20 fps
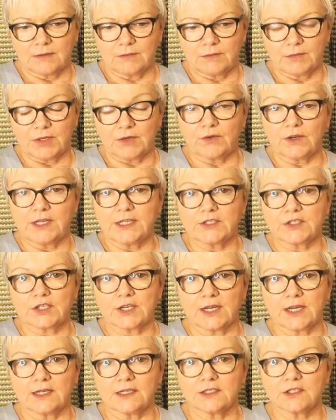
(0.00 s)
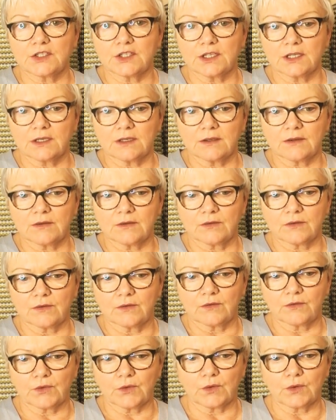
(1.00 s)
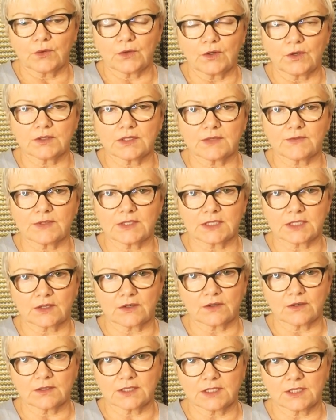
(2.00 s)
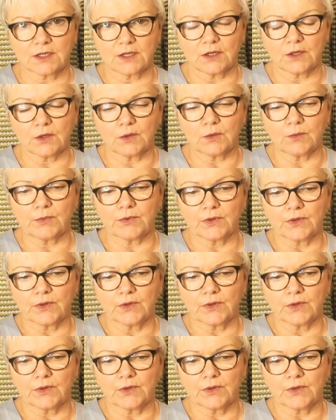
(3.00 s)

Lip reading: been really challenging for lots of us across the globe,